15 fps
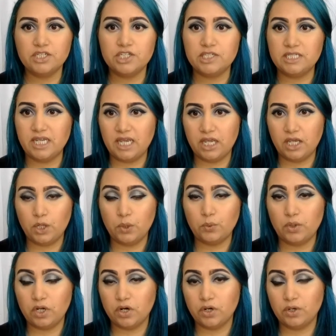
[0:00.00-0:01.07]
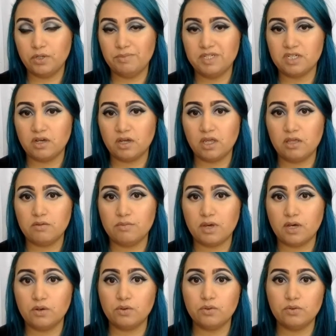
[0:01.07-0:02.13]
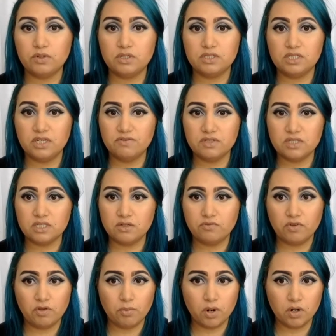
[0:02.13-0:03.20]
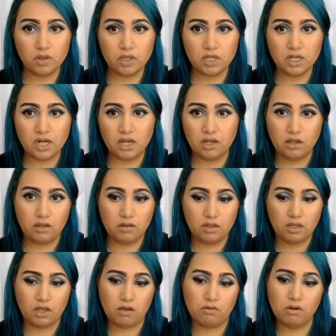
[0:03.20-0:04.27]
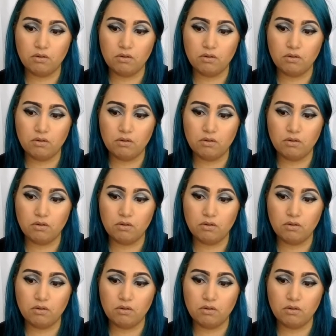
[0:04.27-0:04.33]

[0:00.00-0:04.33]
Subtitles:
Today we are going to be talking about Stephenson v. Bartlett and the county